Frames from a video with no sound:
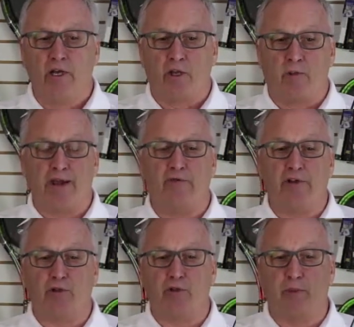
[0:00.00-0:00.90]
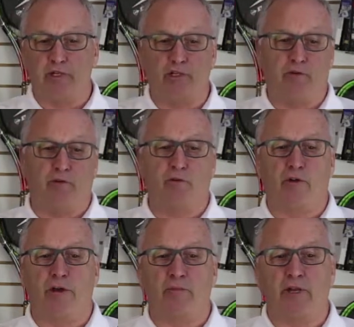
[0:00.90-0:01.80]
The racket features peak shifter
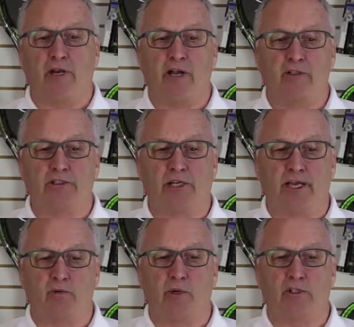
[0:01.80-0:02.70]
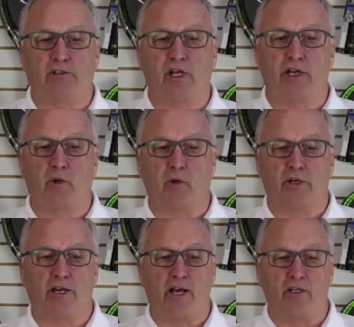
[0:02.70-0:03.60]
frame technology as well as sonic core
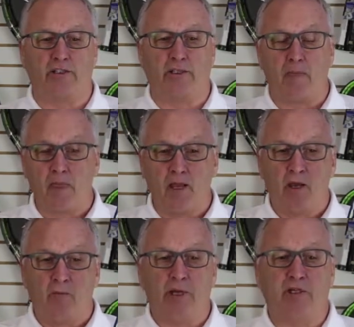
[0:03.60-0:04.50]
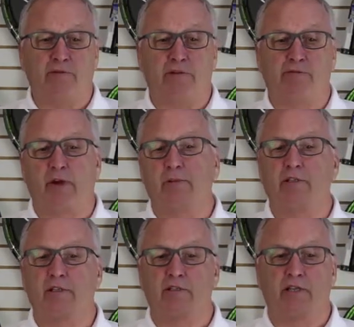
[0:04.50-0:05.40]
technology. Peak shifter frame
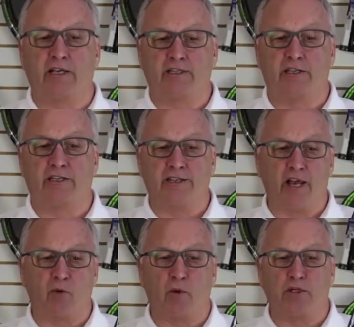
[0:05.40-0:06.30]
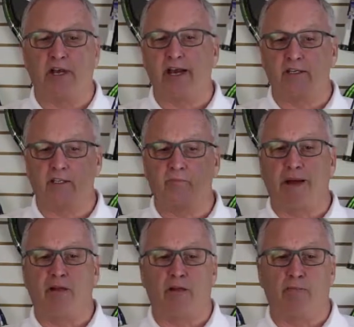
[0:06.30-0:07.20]
is, is a design which enhances
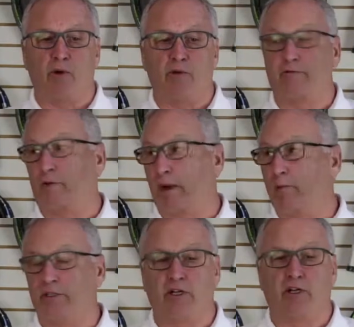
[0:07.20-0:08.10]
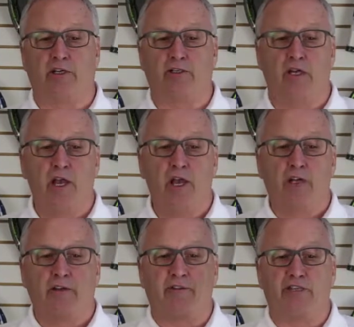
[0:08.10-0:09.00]
bite on the ball and frame resilience
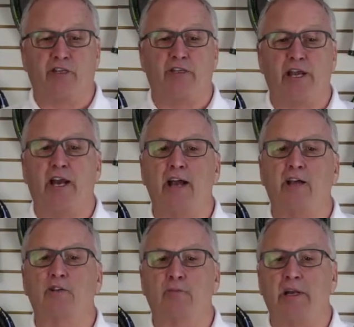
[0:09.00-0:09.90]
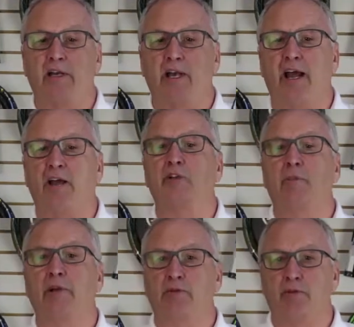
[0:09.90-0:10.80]
to facilitate higher speed and higher
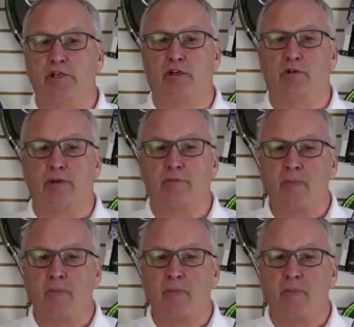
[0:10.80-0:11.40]
spin trajectory.